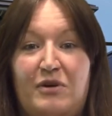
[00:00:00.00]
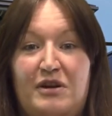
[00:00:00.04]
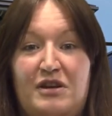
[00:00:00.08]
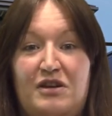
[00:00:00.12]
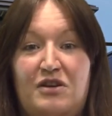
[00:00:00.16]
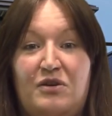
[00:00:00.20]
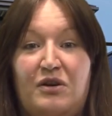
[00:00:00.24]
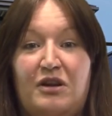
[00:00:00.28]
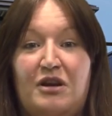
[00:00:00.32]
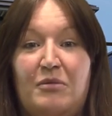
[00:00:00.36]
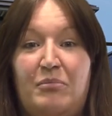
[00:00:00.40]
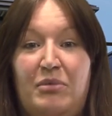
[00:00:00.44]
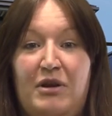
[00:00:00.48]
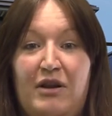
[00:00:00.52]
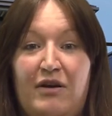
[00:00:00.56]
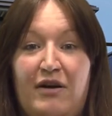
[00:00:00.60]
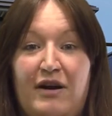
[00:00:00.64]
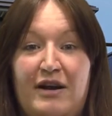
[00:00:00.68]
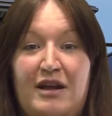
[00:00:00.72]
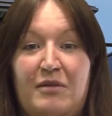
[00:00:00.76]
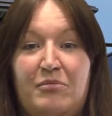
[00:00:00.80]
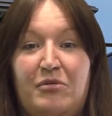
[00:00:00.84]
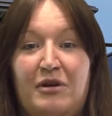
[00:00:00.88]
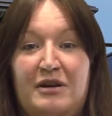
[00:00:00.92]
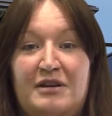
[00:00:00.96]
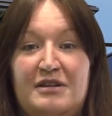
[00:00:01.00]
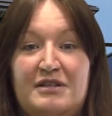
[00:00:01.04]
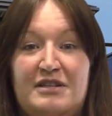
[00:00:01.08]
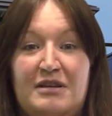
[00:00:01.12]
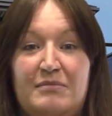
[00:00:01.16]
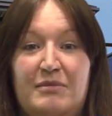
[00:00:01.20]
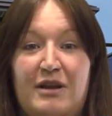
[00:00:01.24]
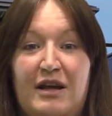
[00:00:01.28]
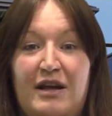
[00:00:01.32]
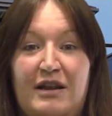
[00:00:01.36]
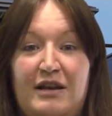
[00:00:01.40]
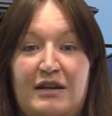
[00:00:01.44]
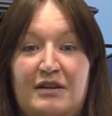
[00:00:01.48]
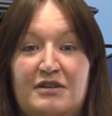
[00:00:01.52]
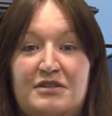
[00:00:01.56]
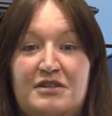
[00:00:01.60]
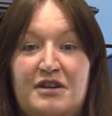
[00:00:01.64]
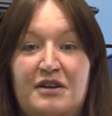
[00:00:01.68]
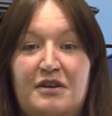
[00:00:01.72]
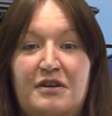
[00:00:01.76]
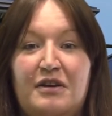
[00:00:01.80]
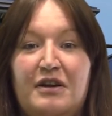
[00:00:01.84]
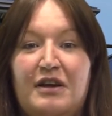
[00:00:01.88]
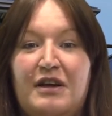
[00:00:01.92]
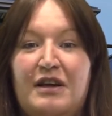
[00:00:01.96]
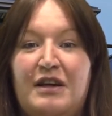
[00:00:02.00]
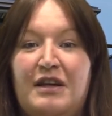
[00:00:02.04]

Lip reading: you can apply your apprenticeship learning to,